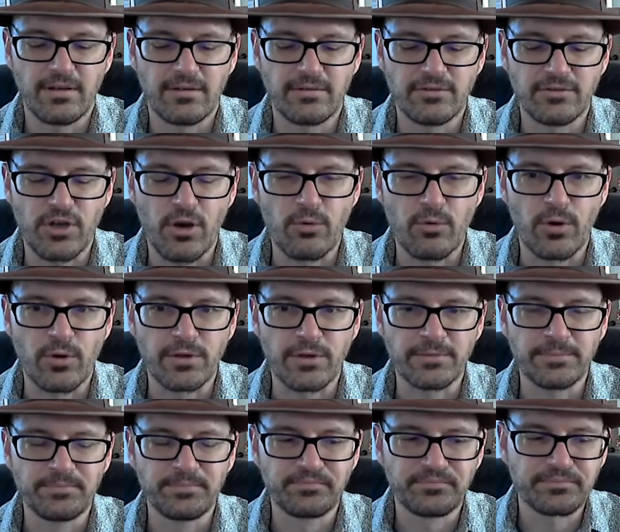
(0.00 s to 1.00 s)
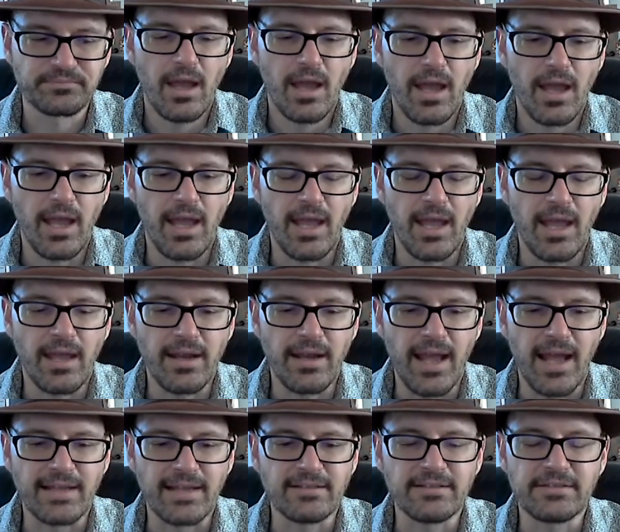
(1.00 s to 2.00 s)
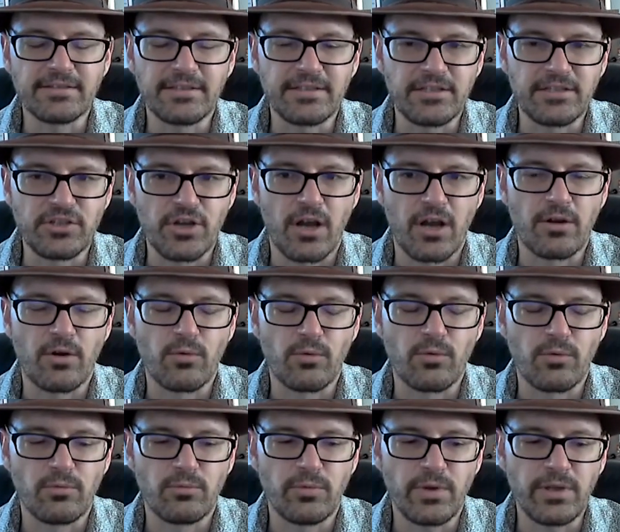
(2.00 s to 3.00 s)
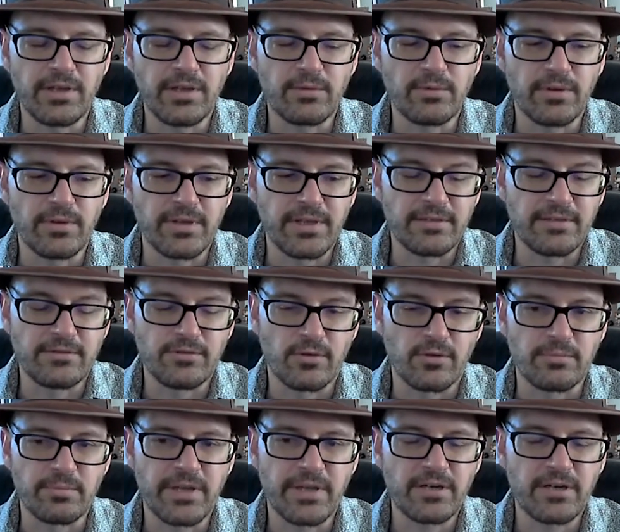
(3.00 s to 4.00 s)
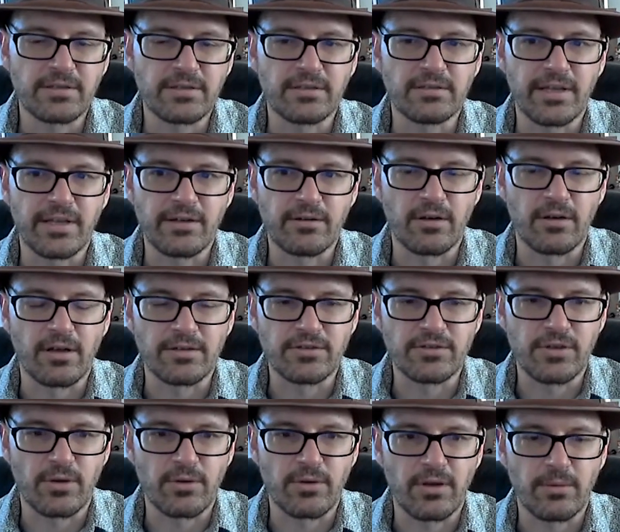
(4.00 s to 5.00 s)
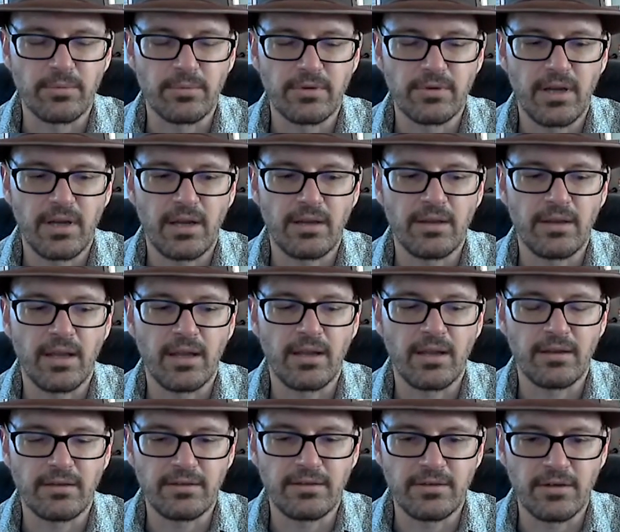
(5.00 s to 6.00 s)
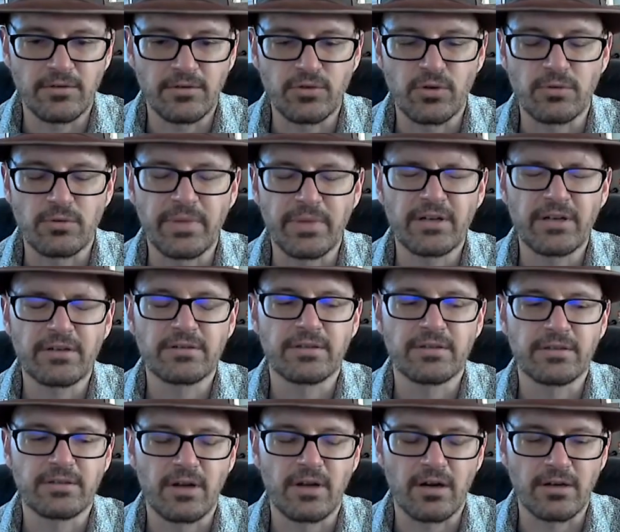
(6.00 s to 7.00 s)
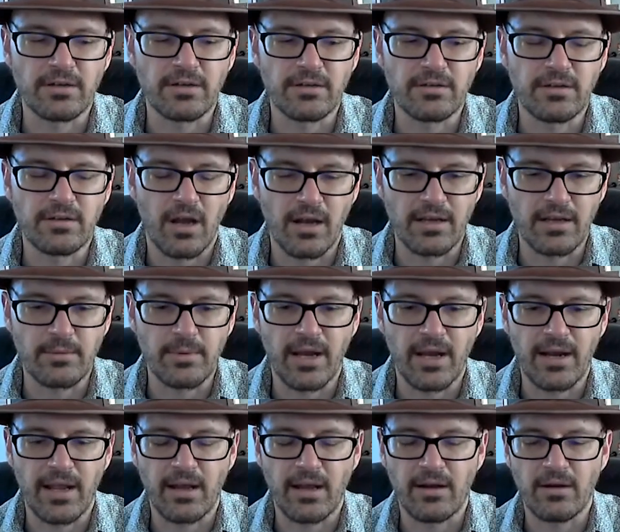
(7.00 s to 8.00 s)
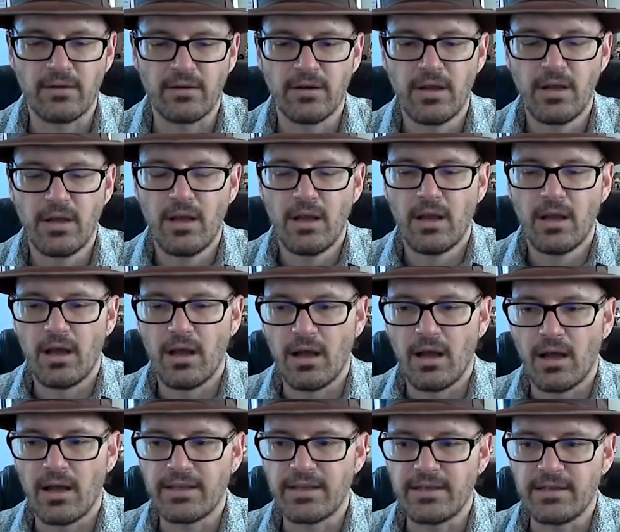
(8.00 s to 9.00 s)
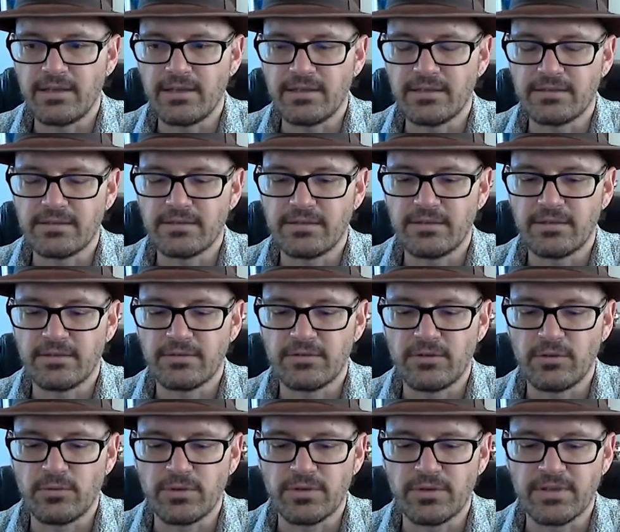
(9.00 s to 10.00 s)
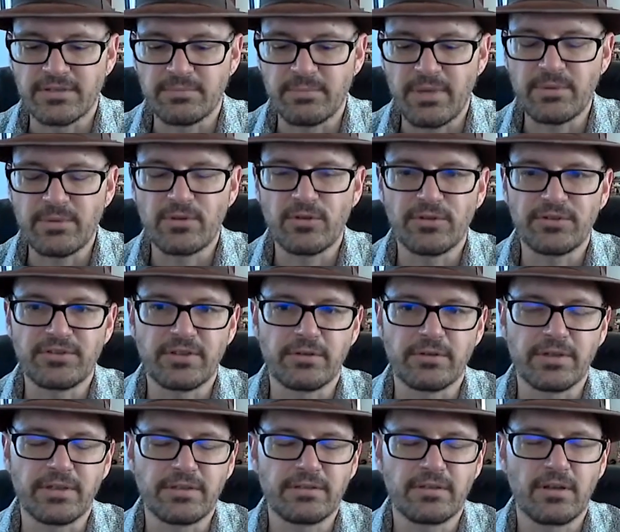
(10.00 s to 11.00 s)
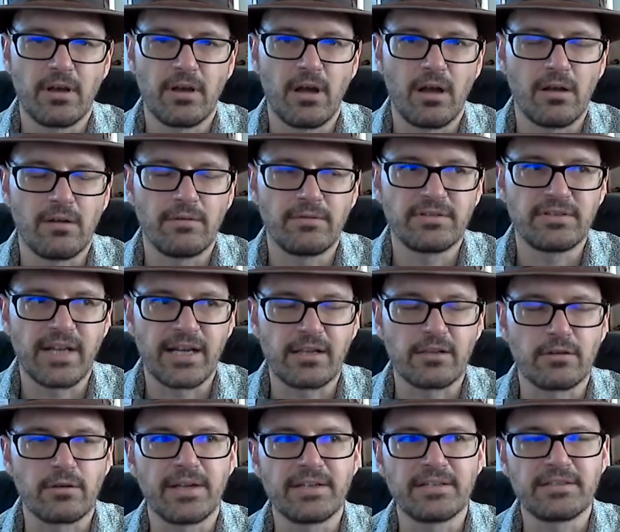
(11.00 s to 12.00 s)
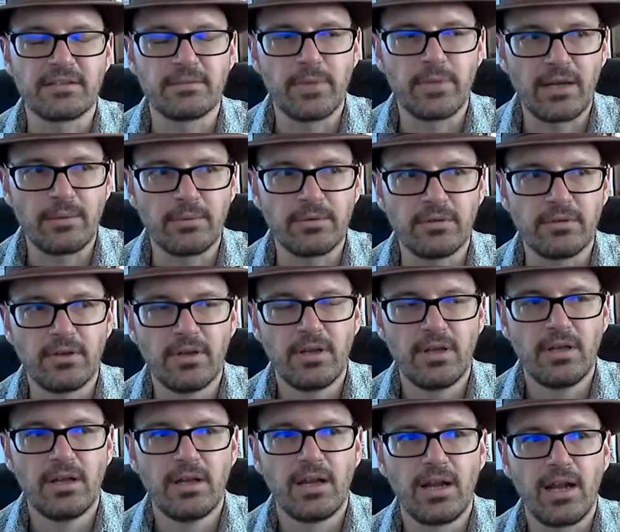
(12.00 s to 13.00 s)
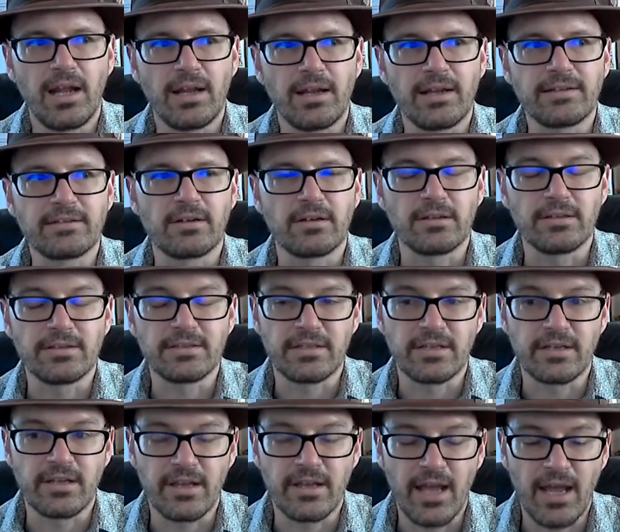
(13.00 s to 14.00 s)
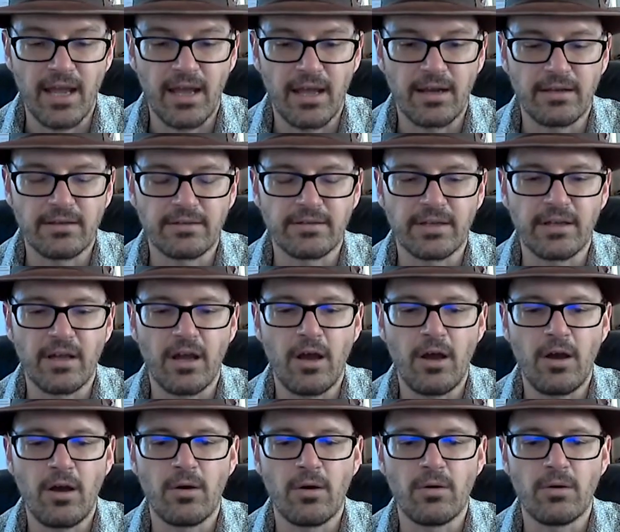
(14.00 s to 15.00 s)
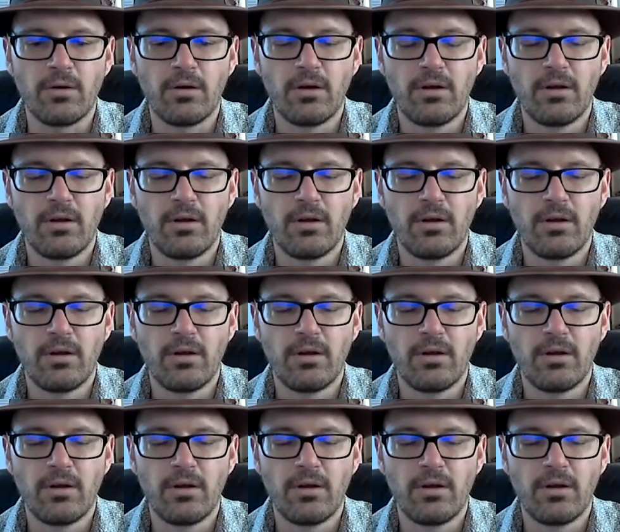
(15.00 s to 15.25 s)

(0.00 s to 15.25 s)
Joe Rogan. And as listening to Jocko Willink, well, then Jordan Peterson later on showed up. And then, Jordan Peterson started talking about how he's, doing this biblical series of secularizing the Bible. And I started listening to that. It's like, oh,